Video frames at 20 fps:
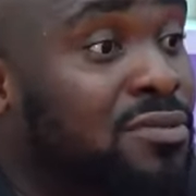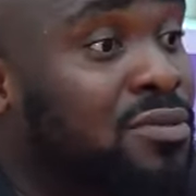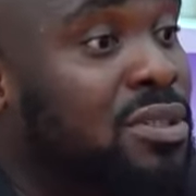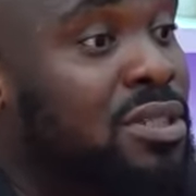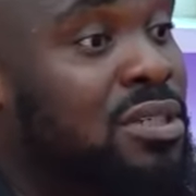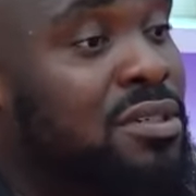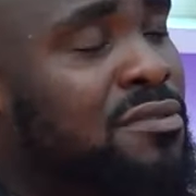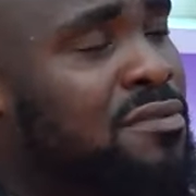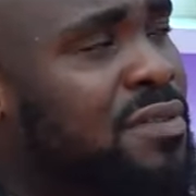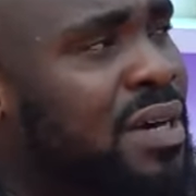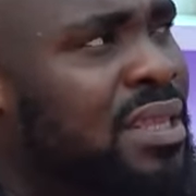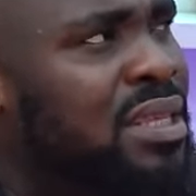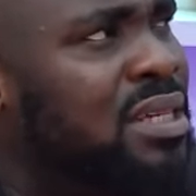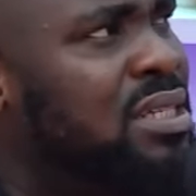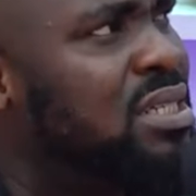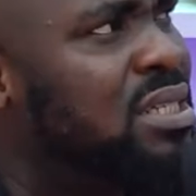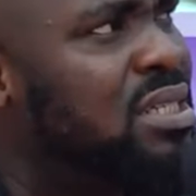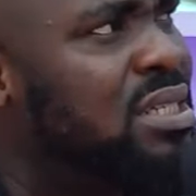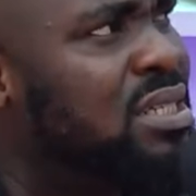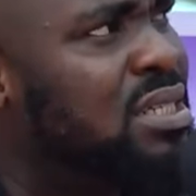if, I think she
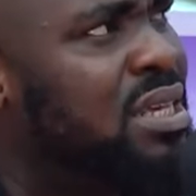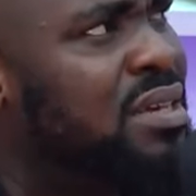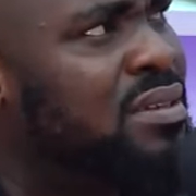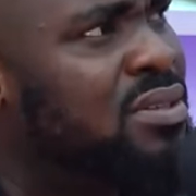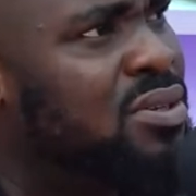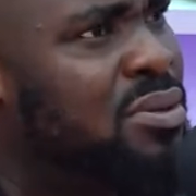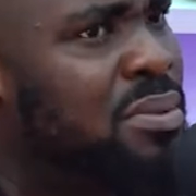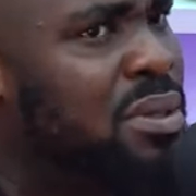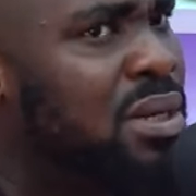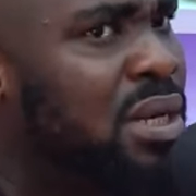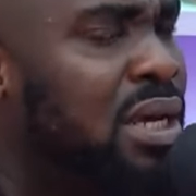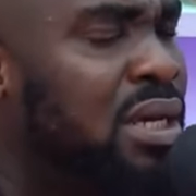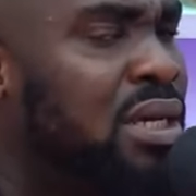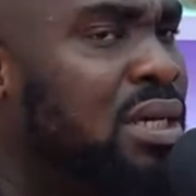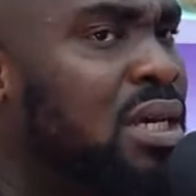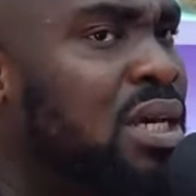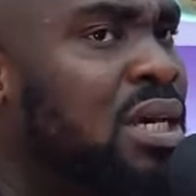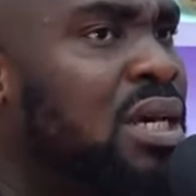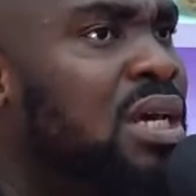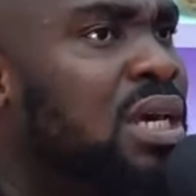said something like,
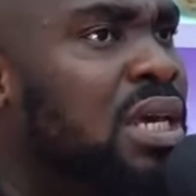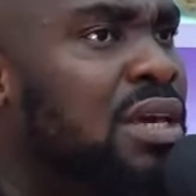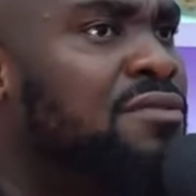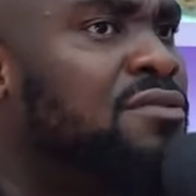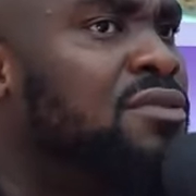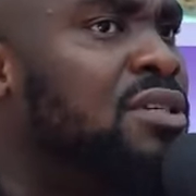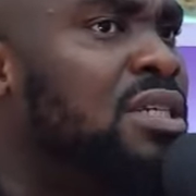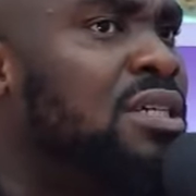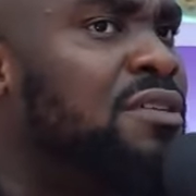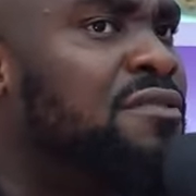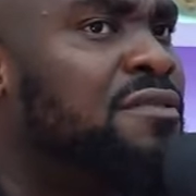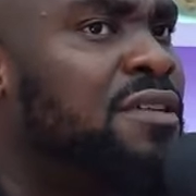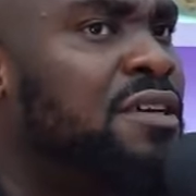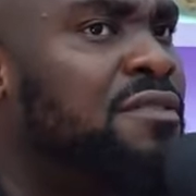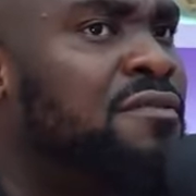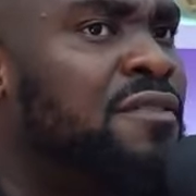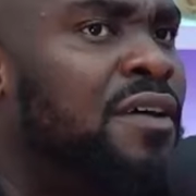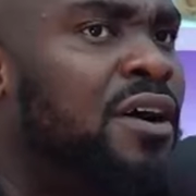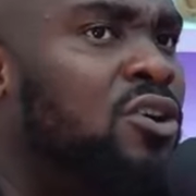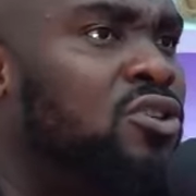even if if
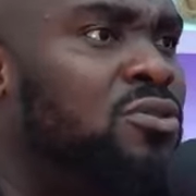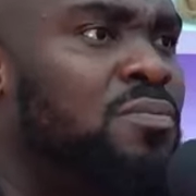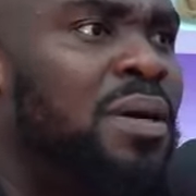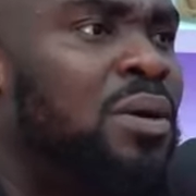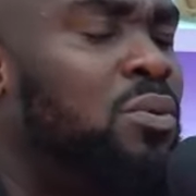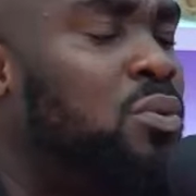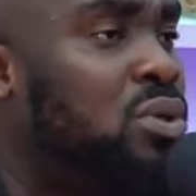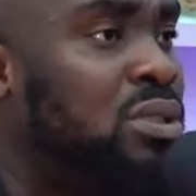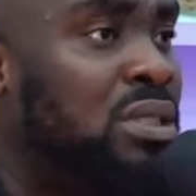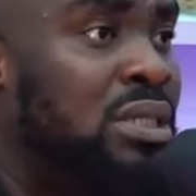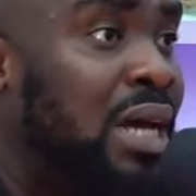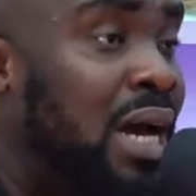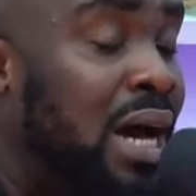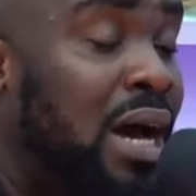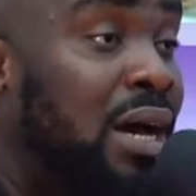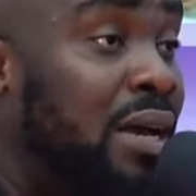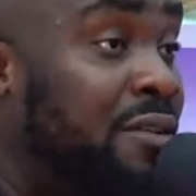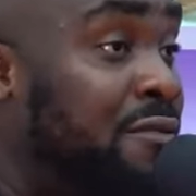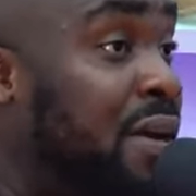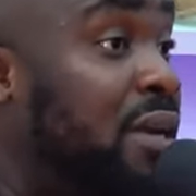her husband wasn't her,
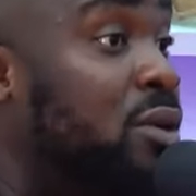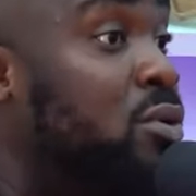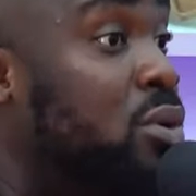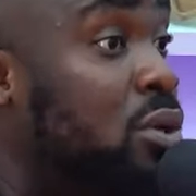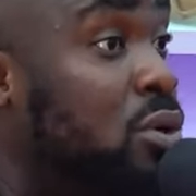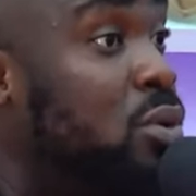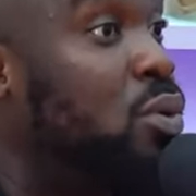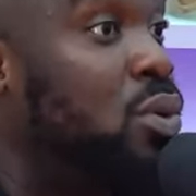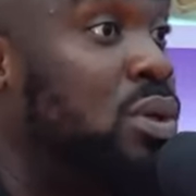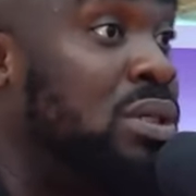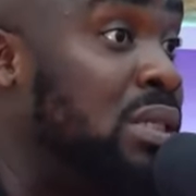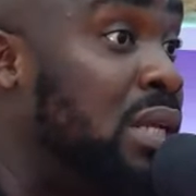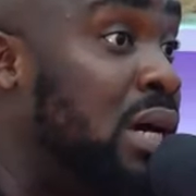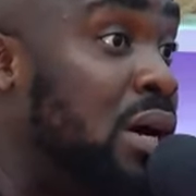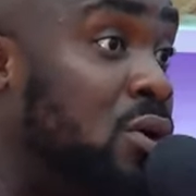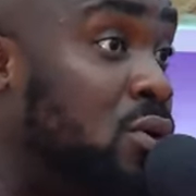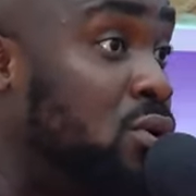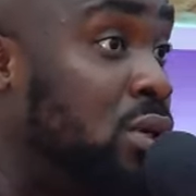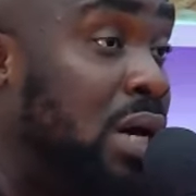if Adekunle wasn't her,